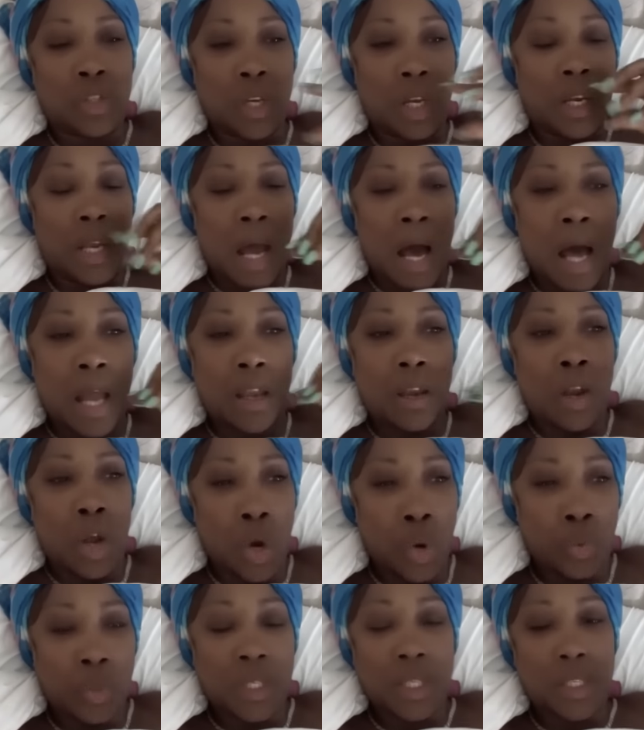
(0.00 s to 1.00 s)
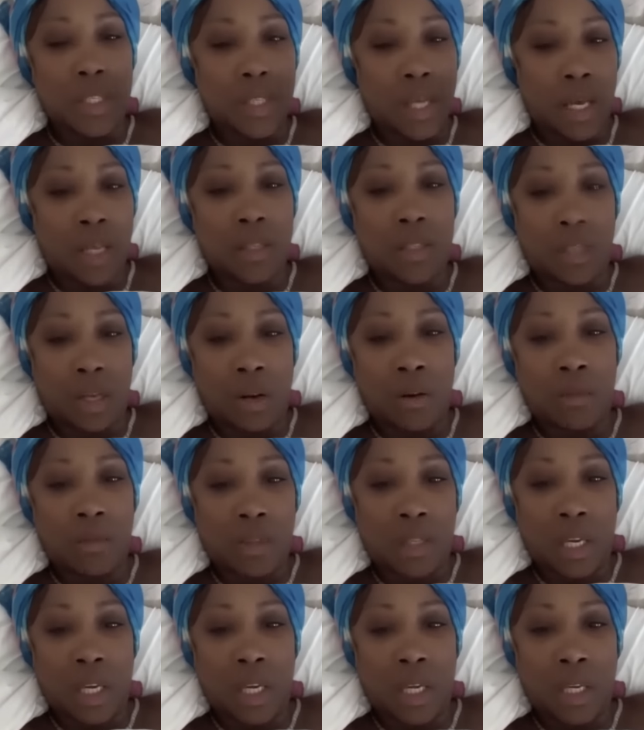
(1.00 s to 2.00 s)
to not know, to say
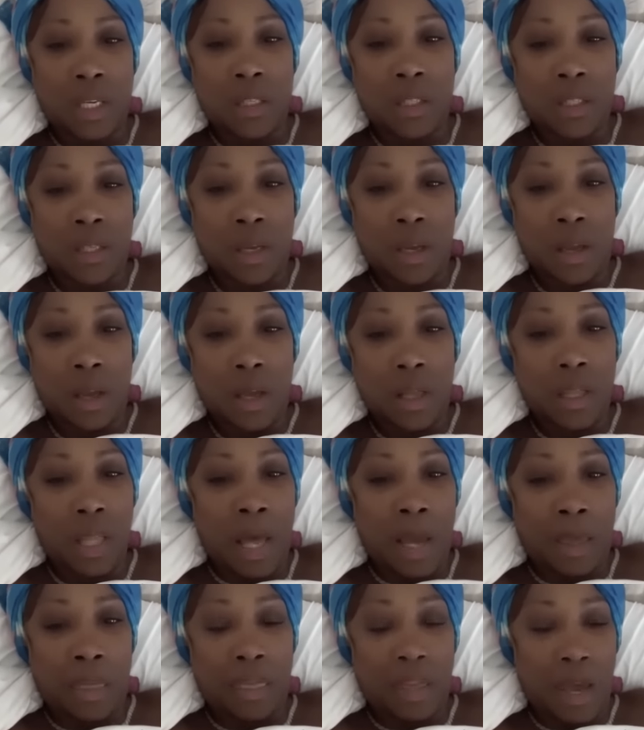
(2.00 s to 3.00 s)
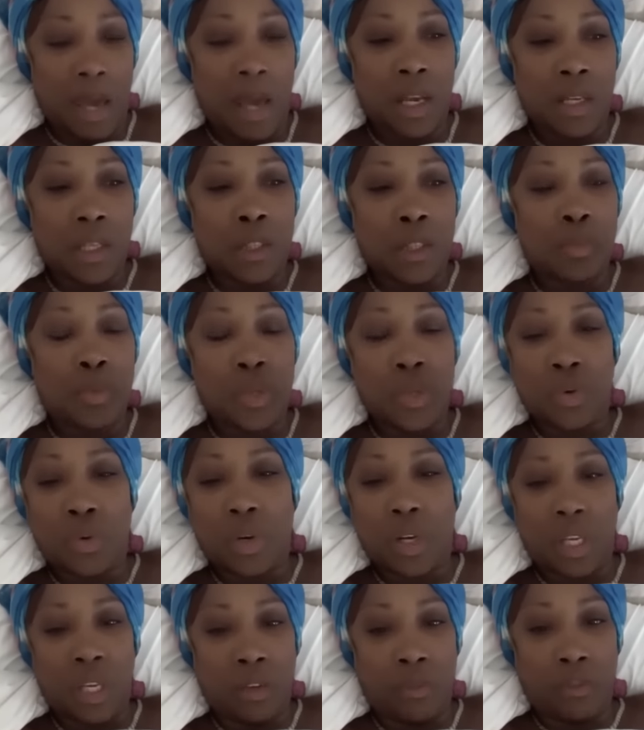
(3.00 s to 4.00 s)
certain things like that is
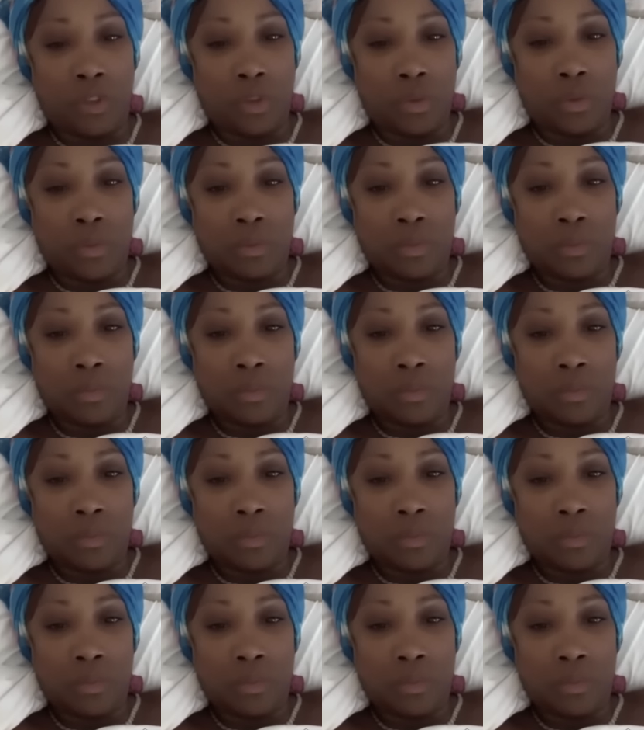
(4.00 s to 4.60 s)
pure evil.